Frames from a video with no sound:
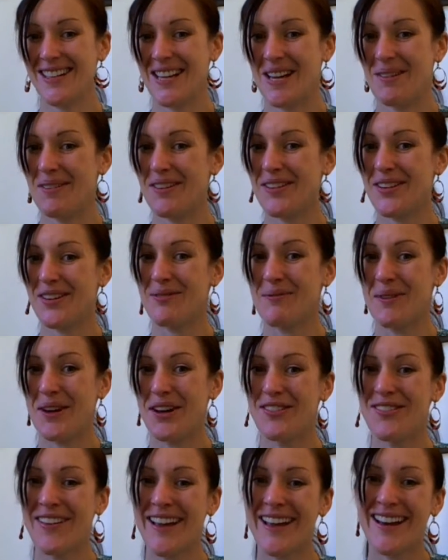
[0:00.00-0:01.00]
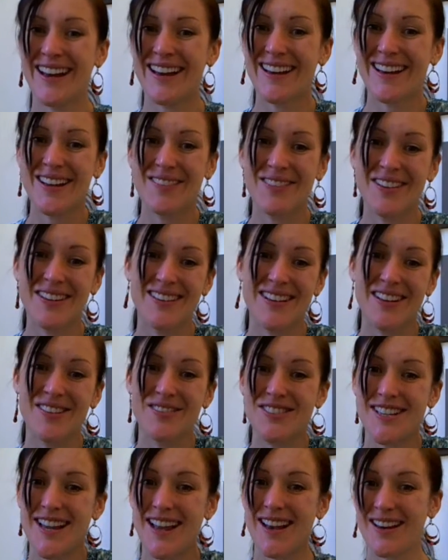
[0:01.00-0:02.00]
to keep yourself motivated and keep
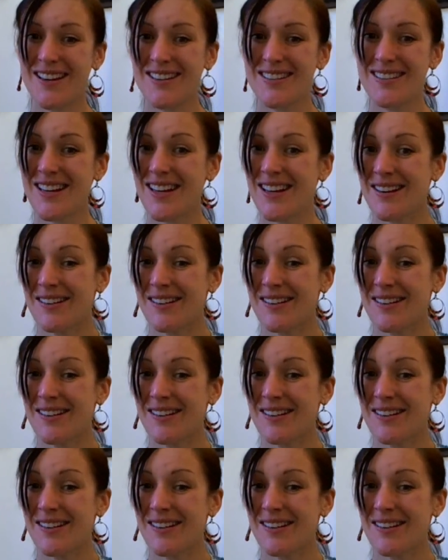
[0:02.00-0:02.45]
yourself challenged.